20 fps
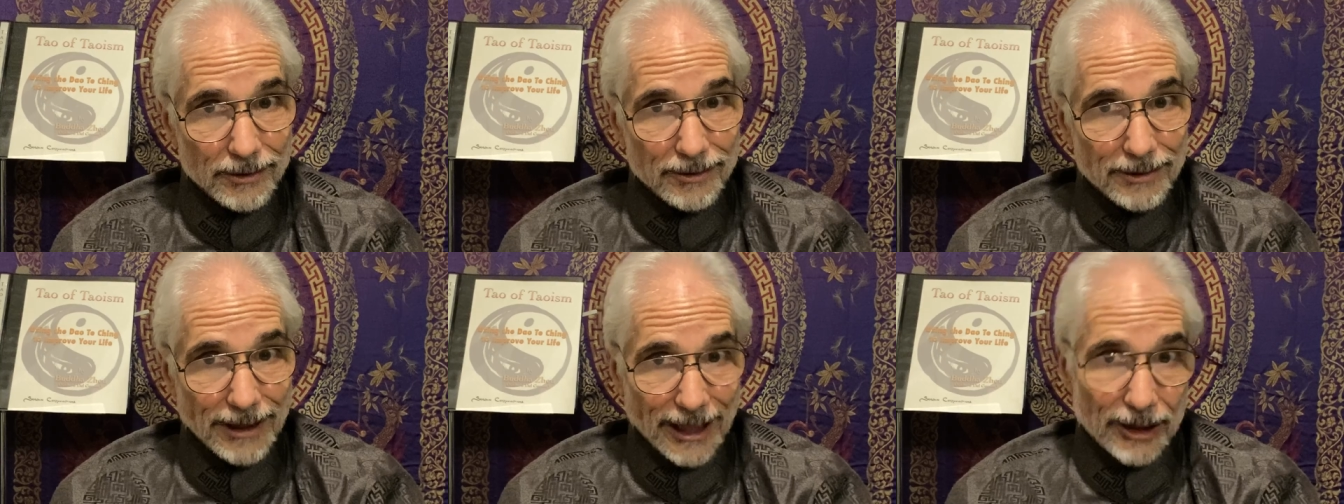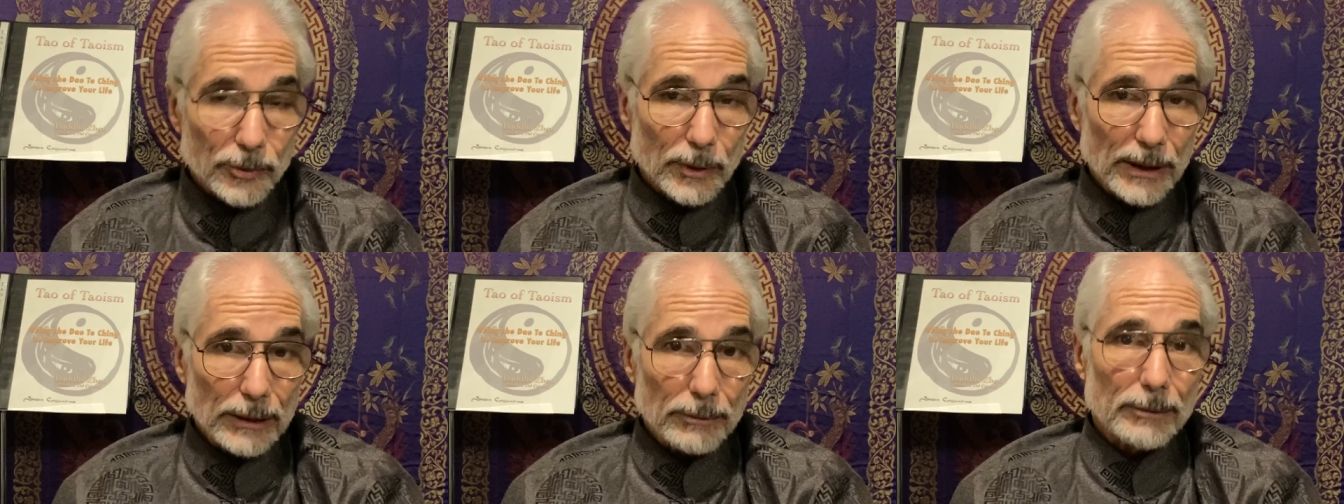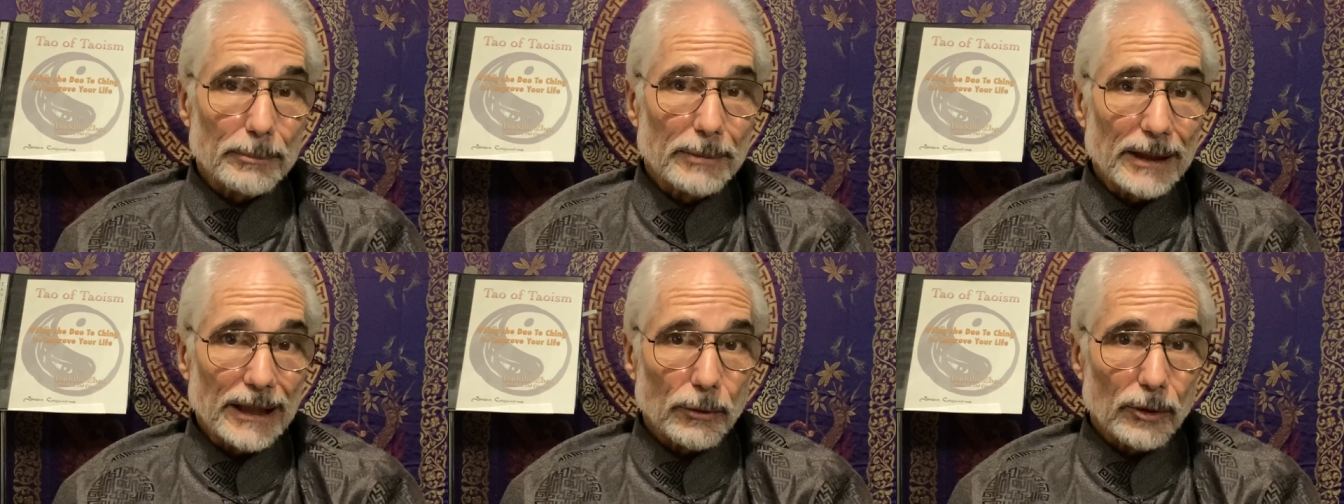That's what it
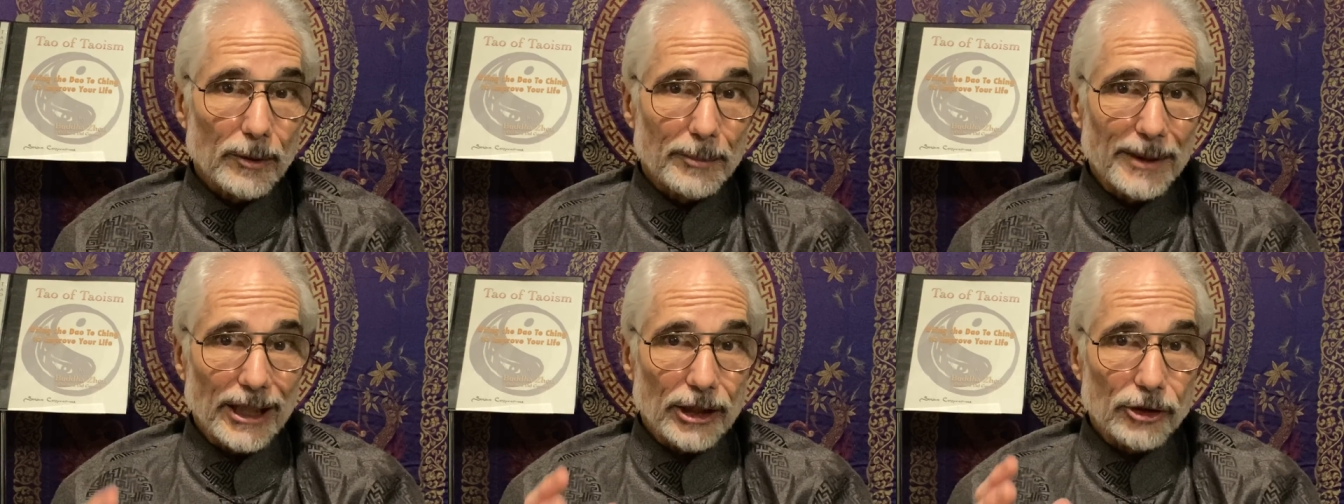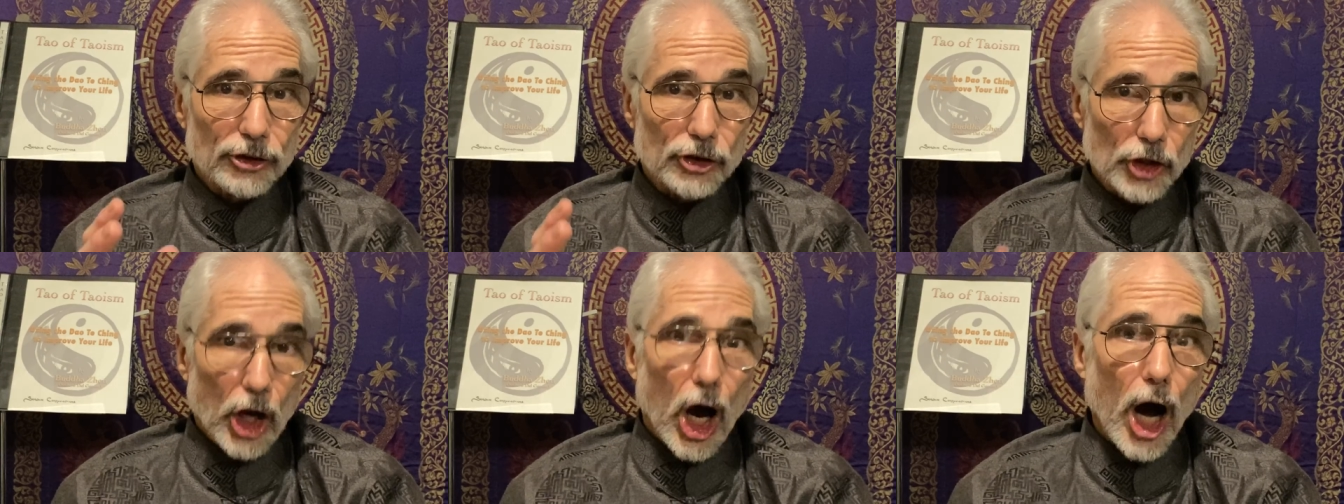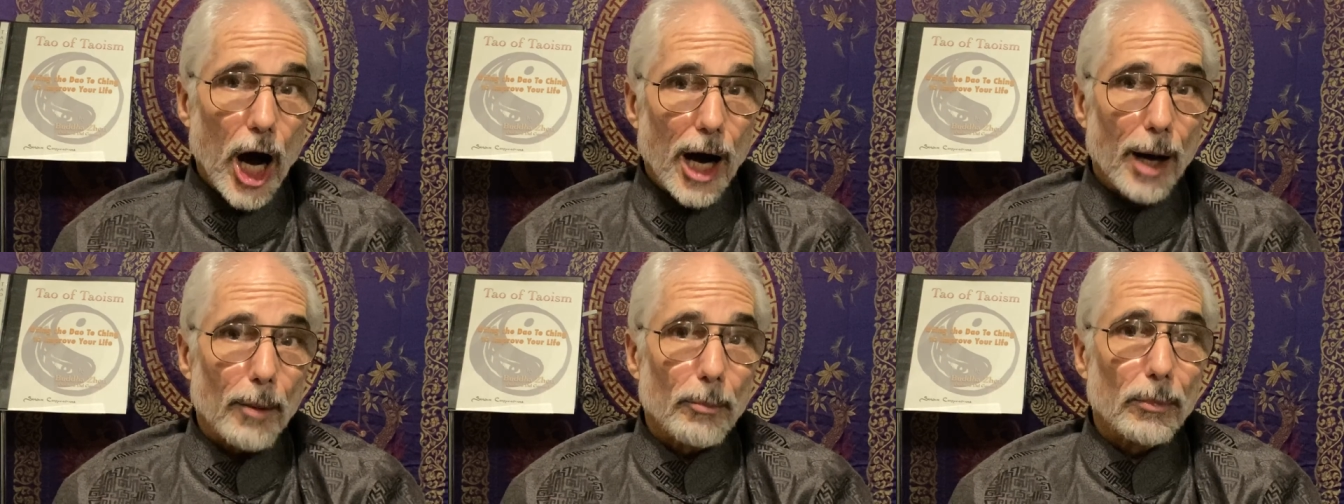would be. It would be a
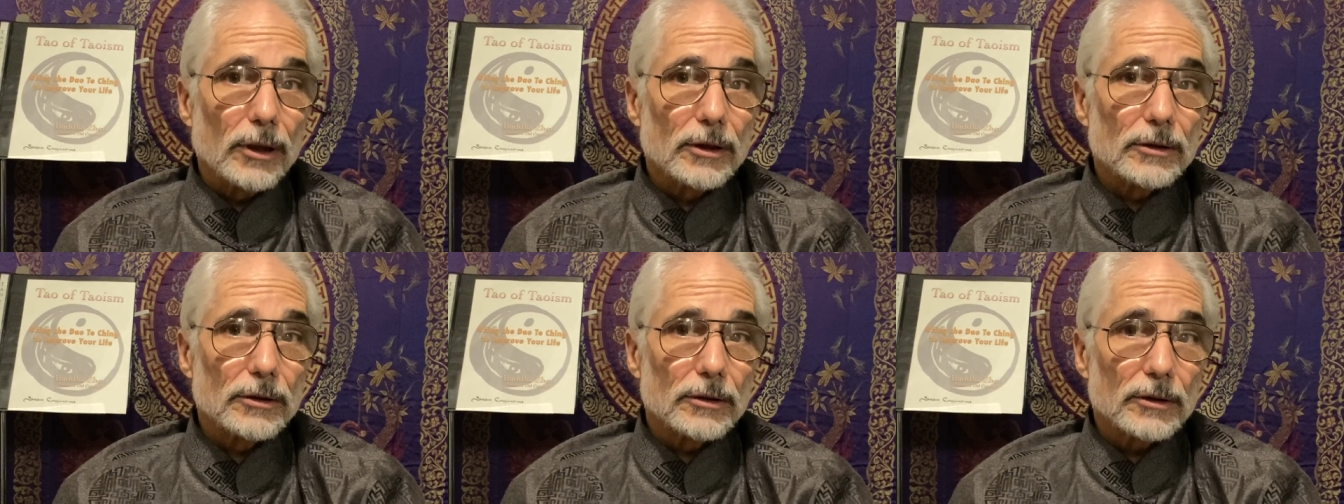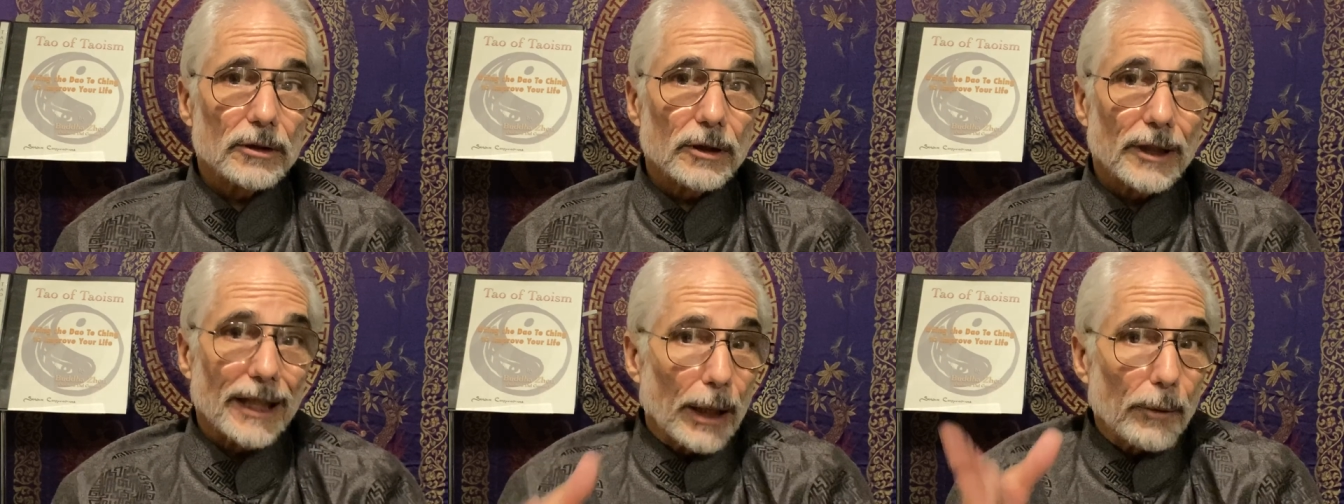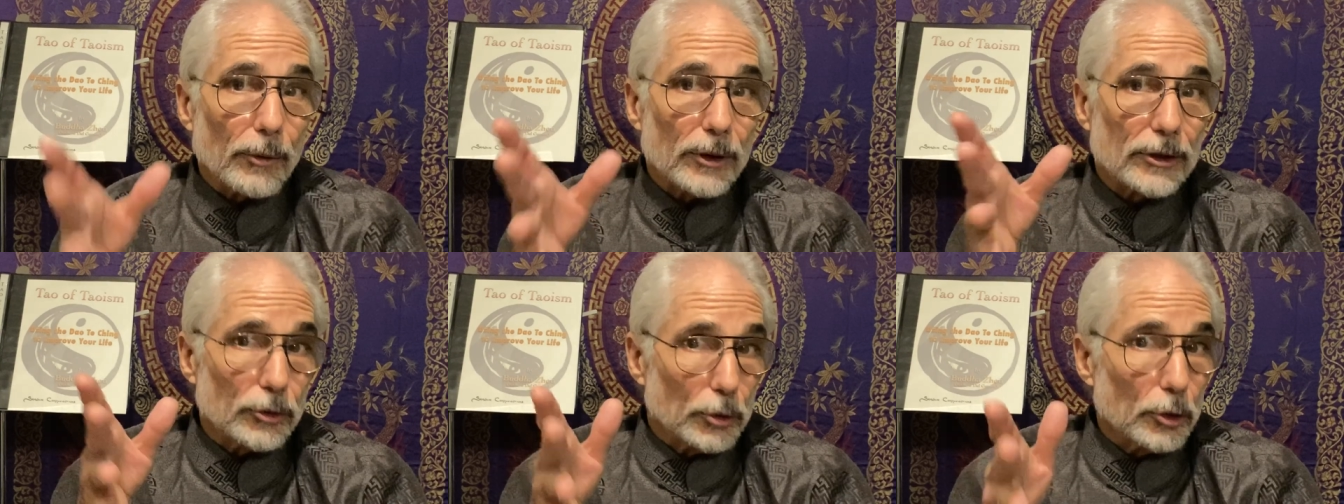job. And they
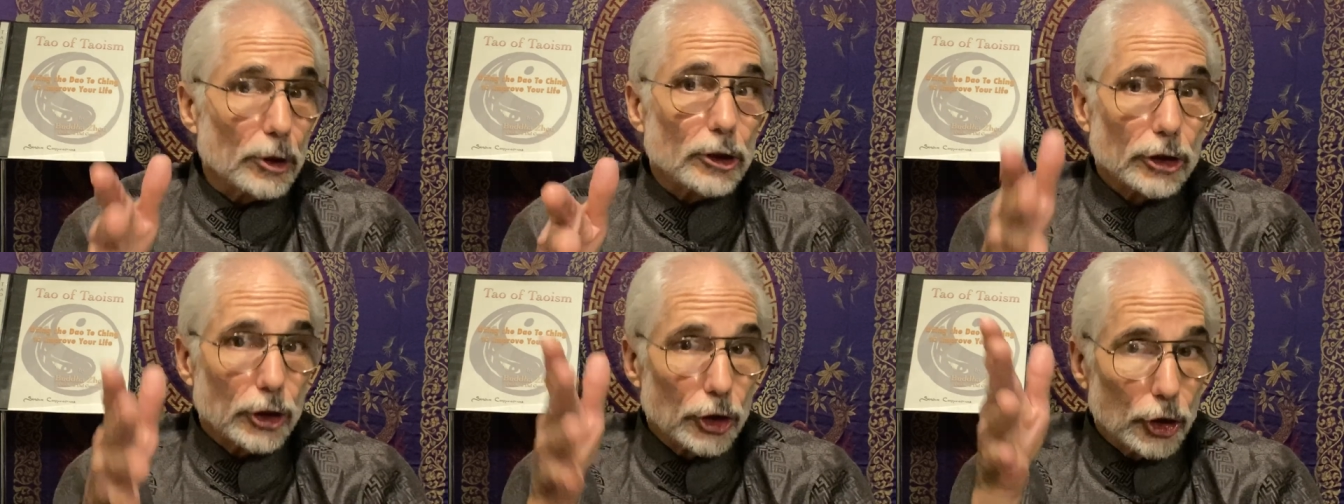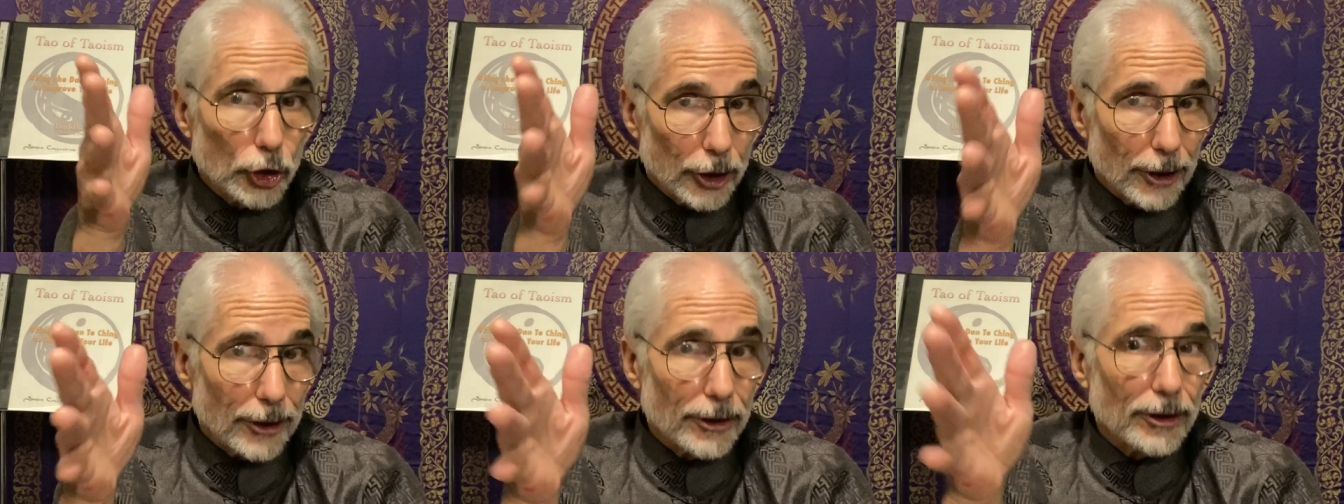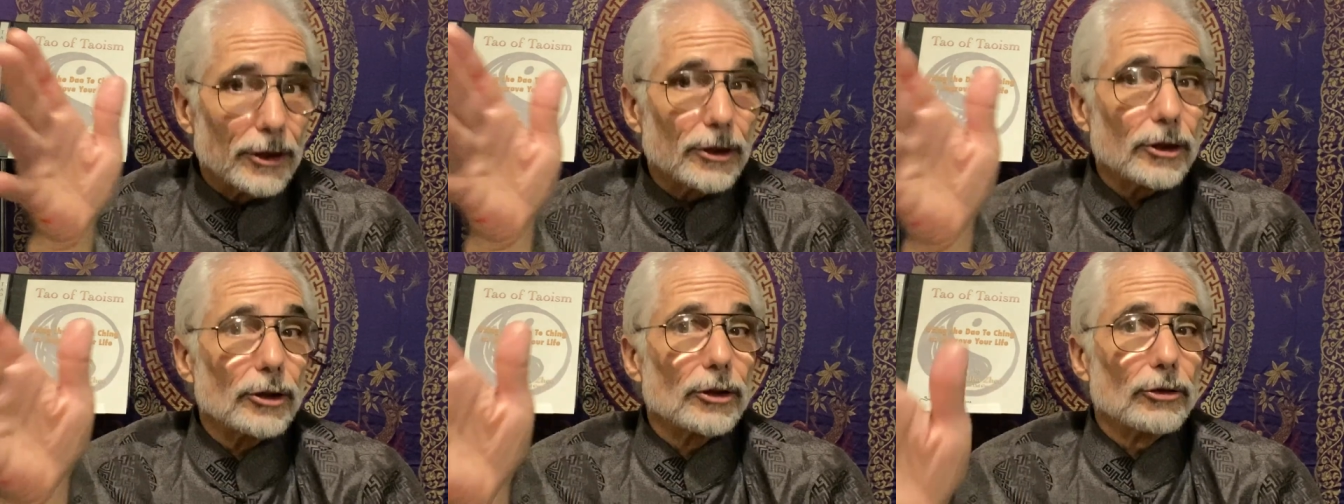would do a good
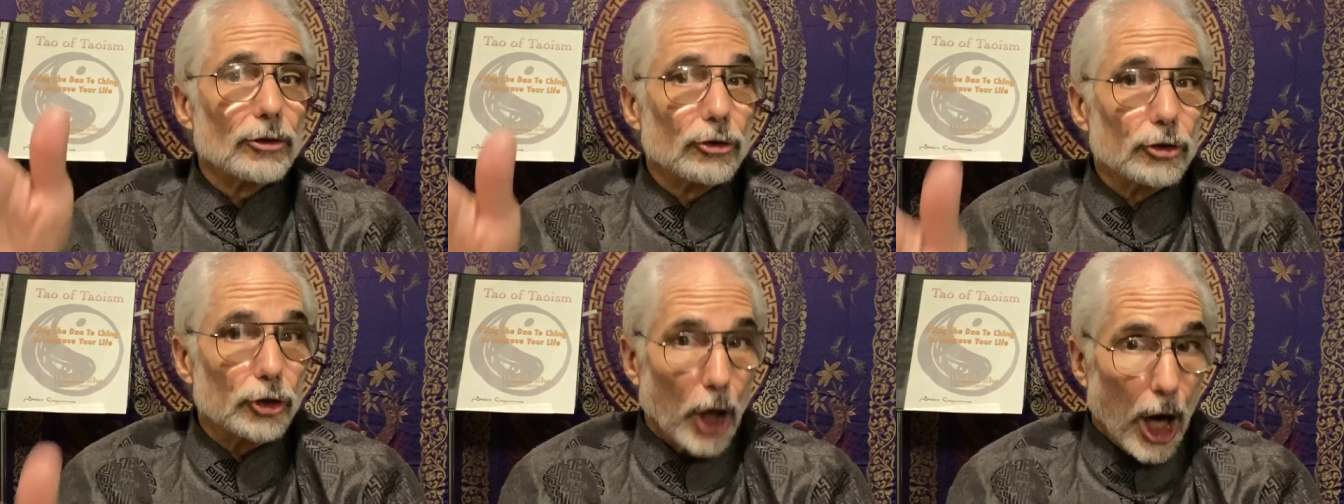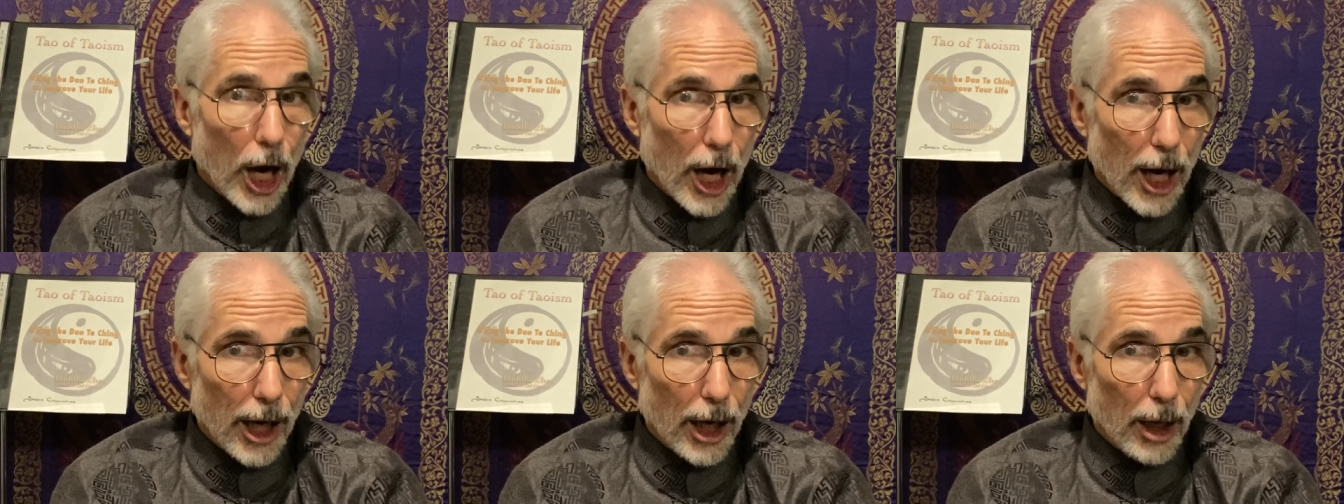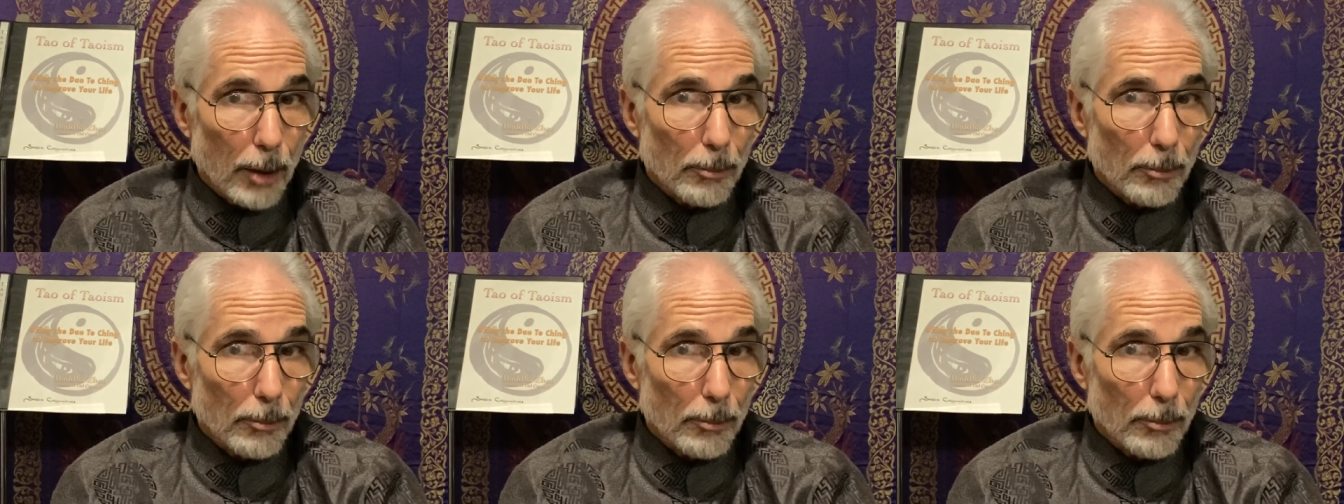job.